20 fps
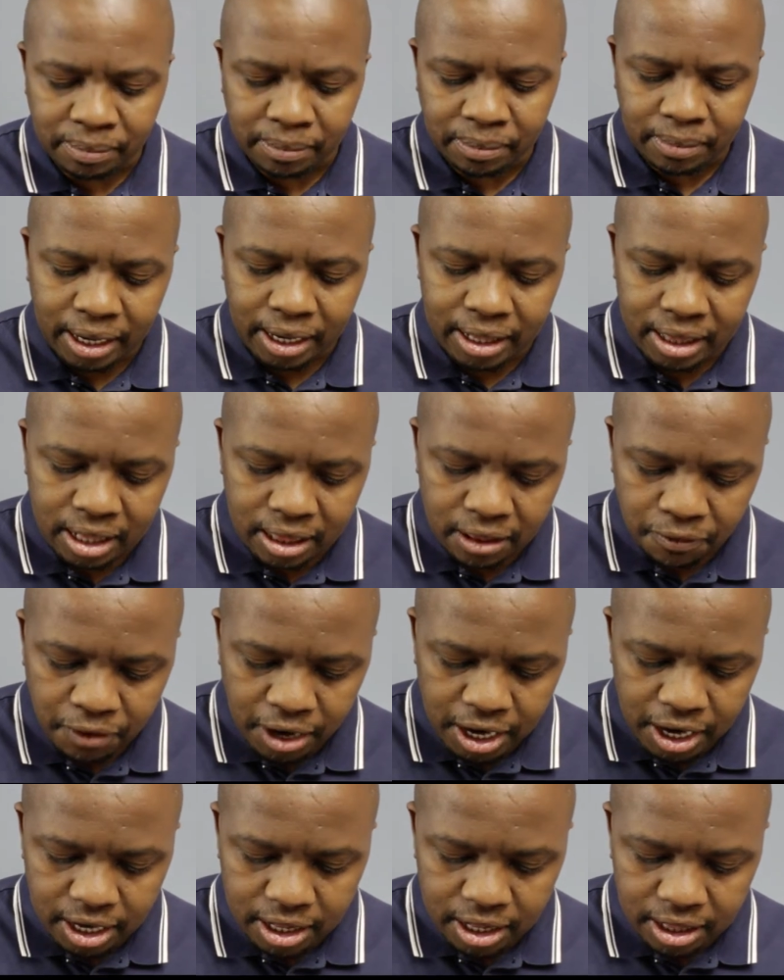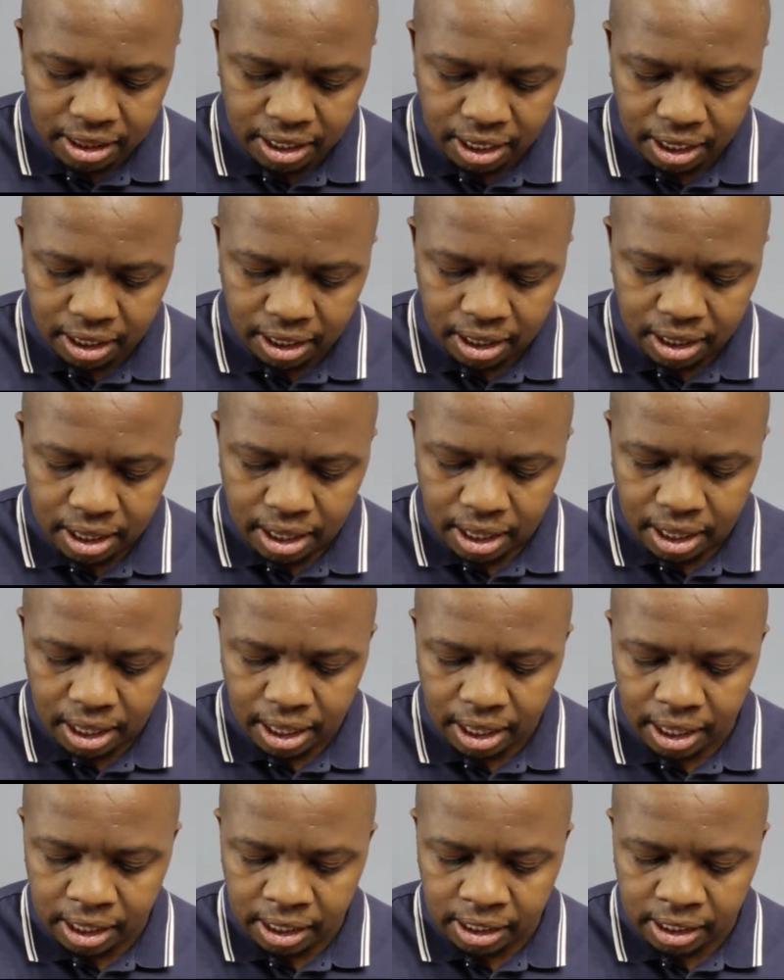And then the final thing
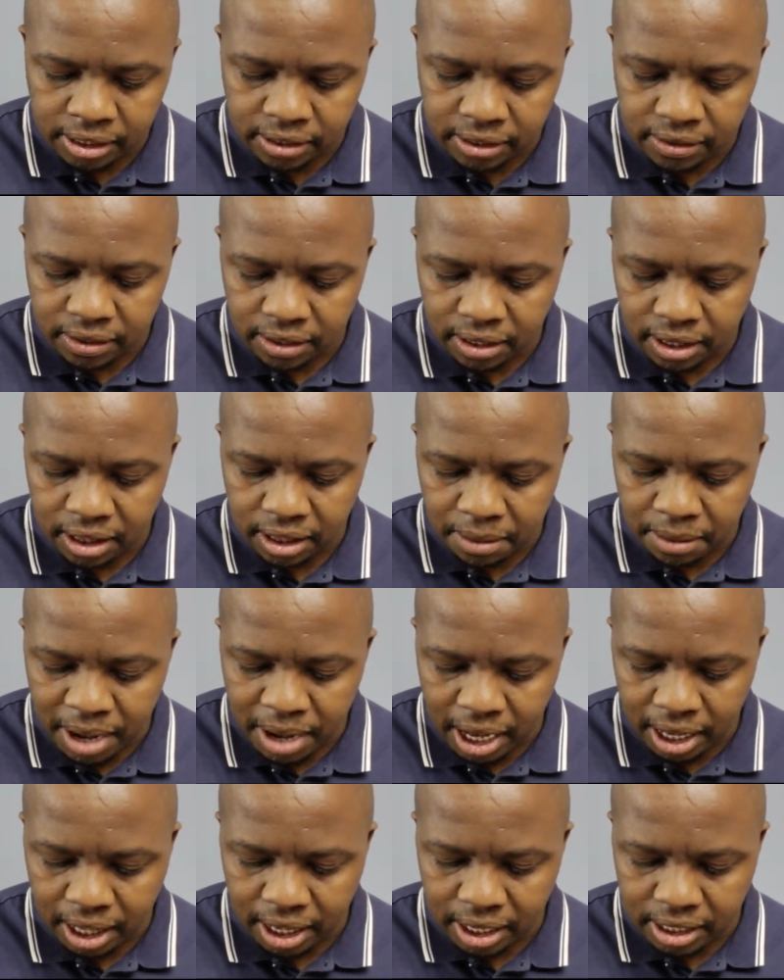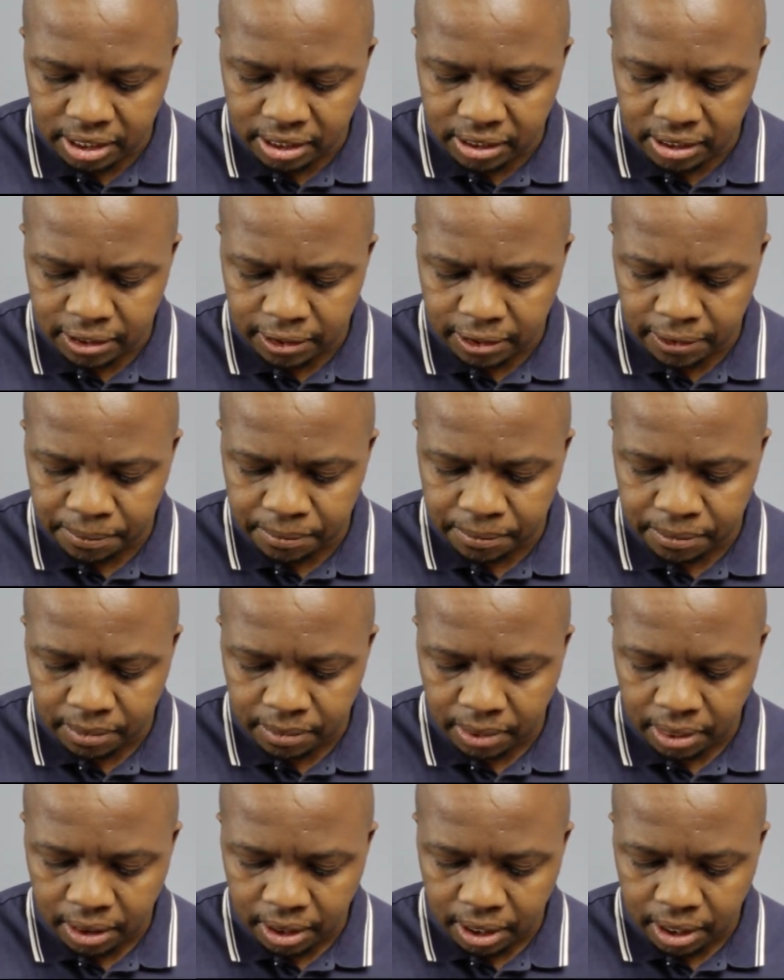is the market.
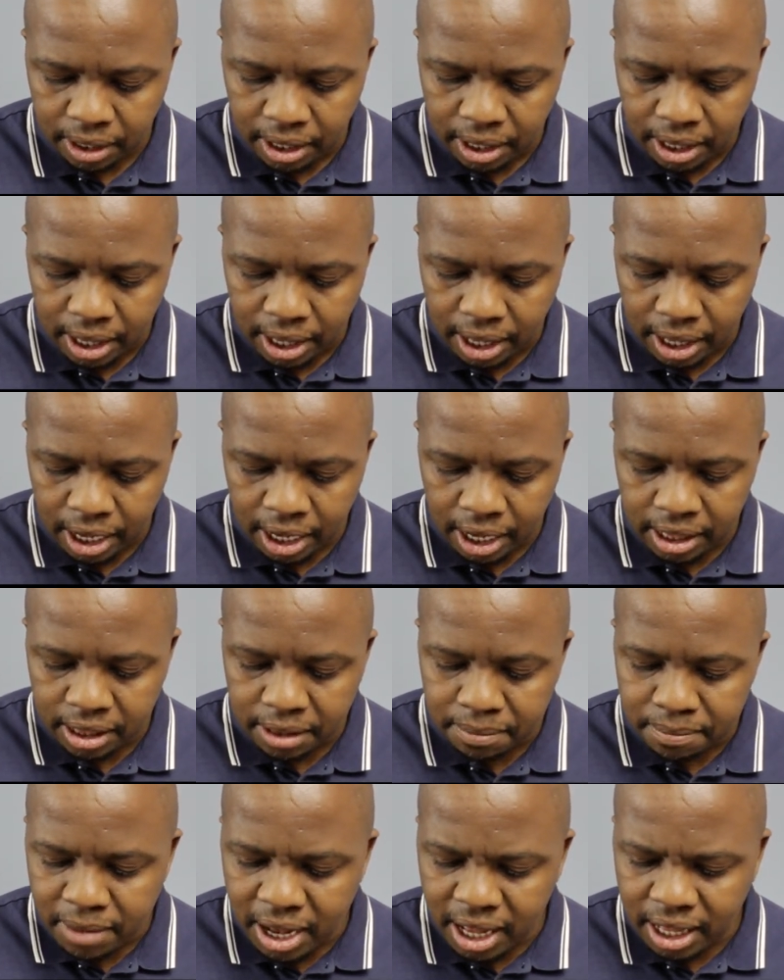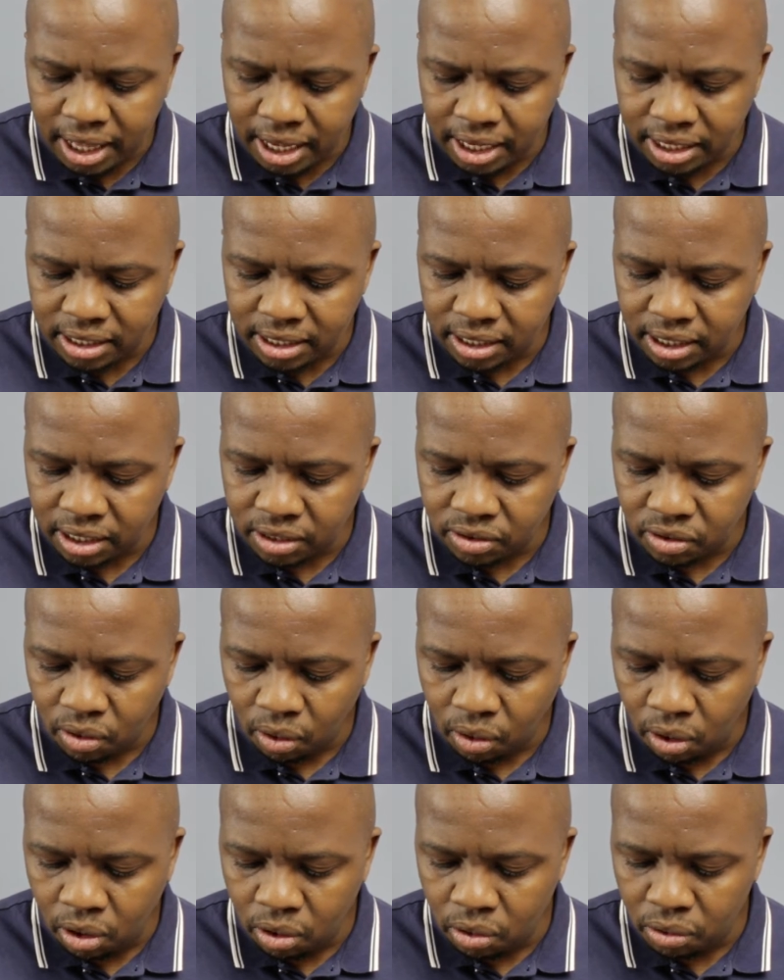And the market is
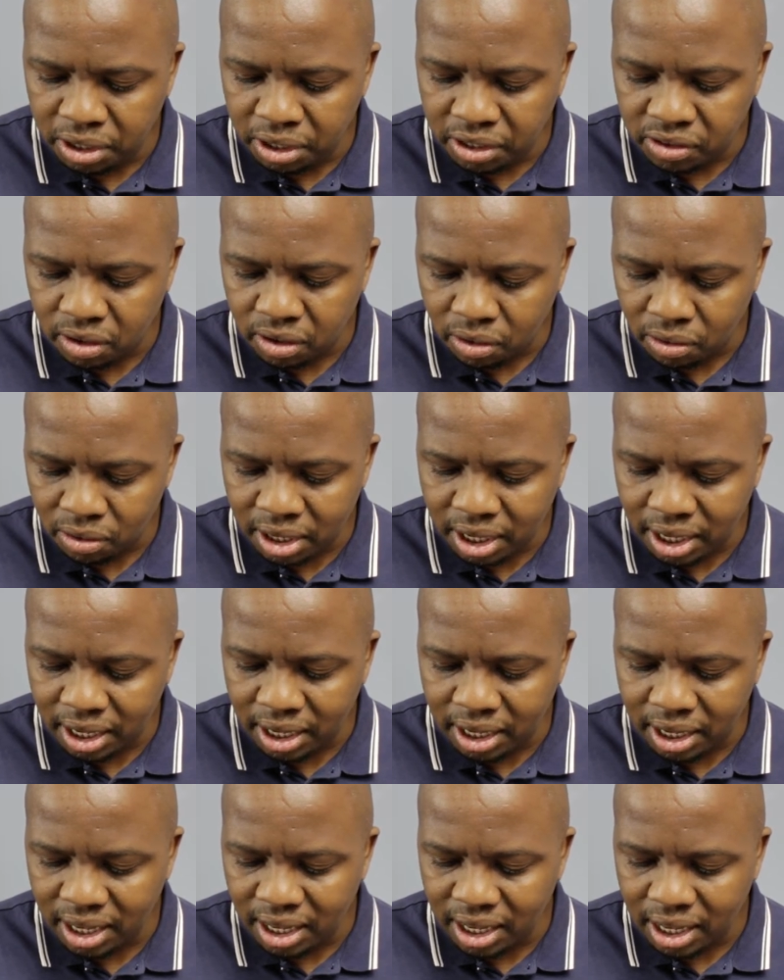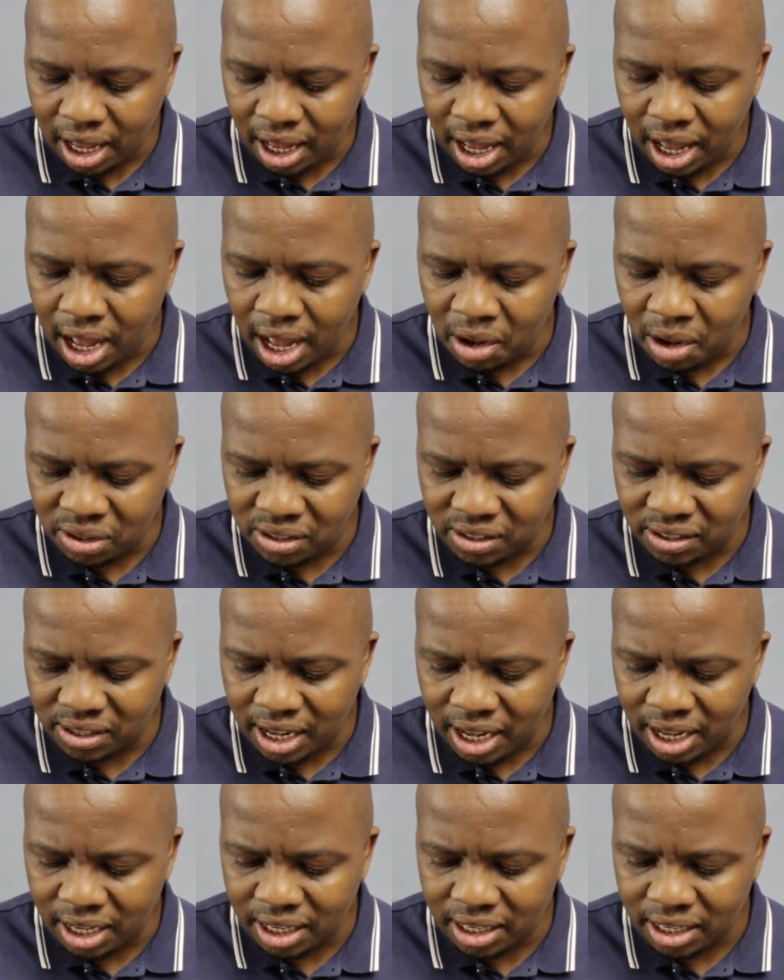always looking
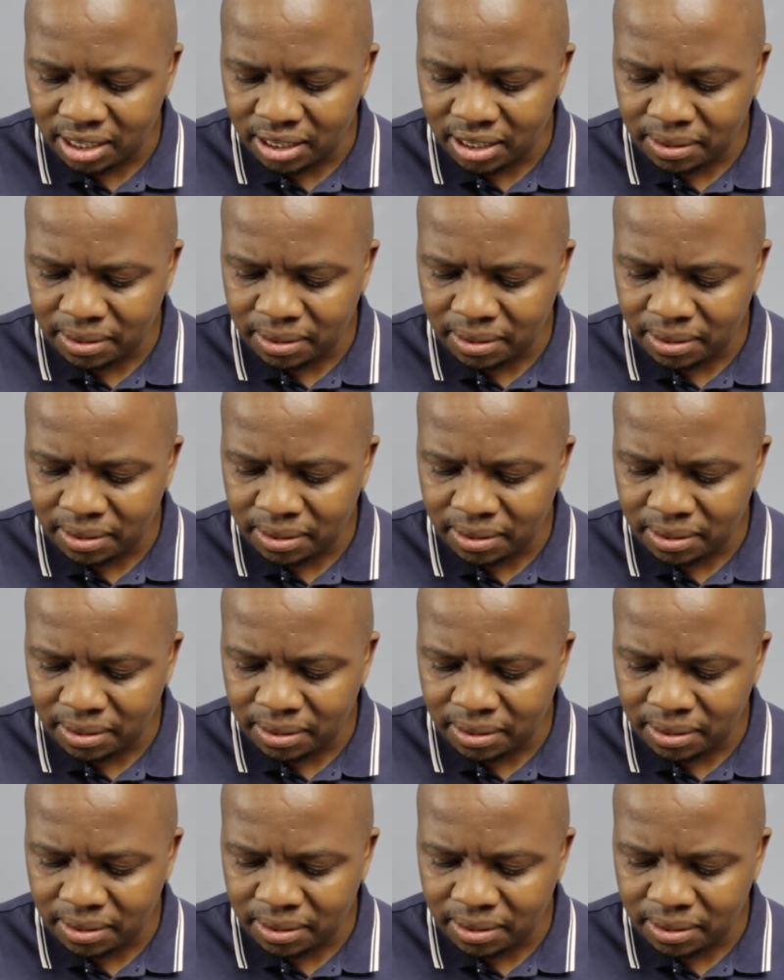outside.